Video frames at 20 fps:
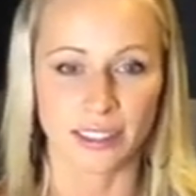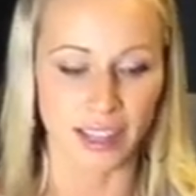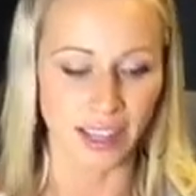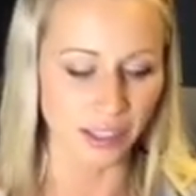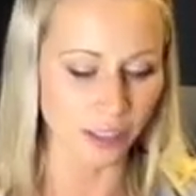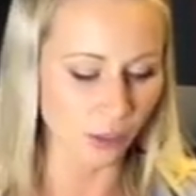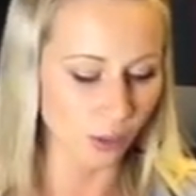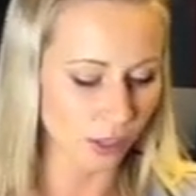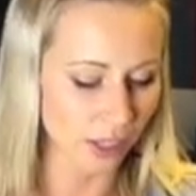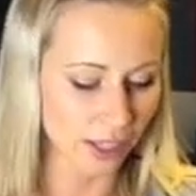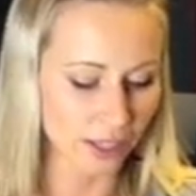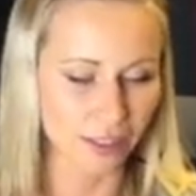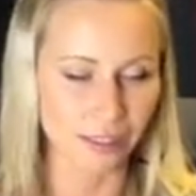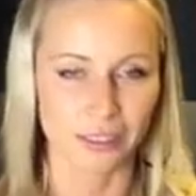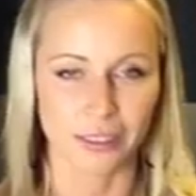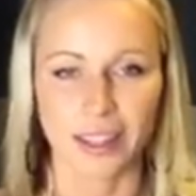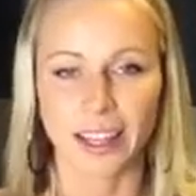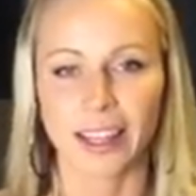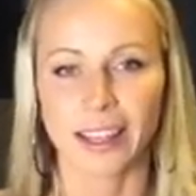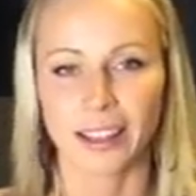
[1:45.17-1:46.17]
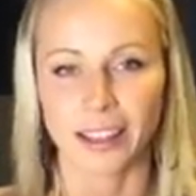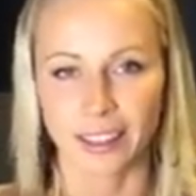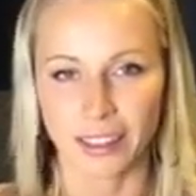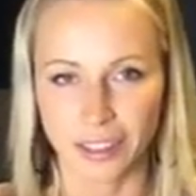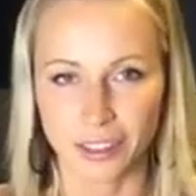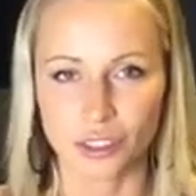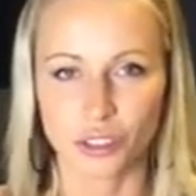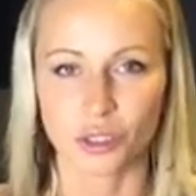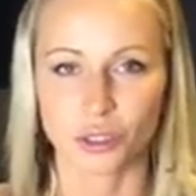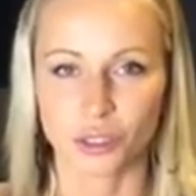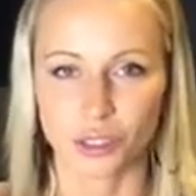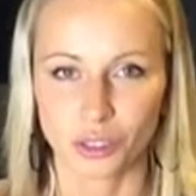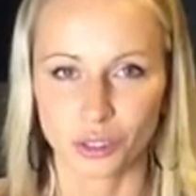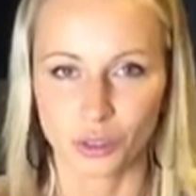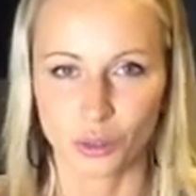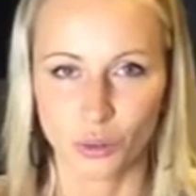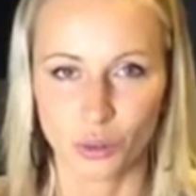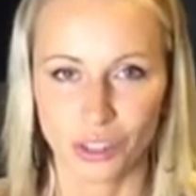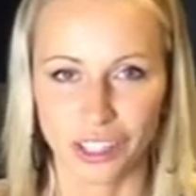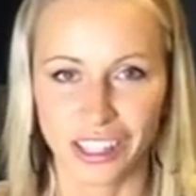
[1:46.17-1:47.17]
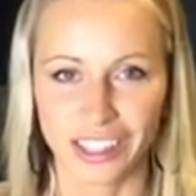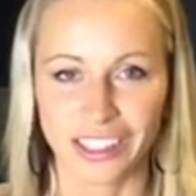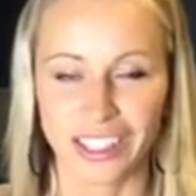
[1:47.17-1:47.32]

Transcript: Then you can enjoy your cookie,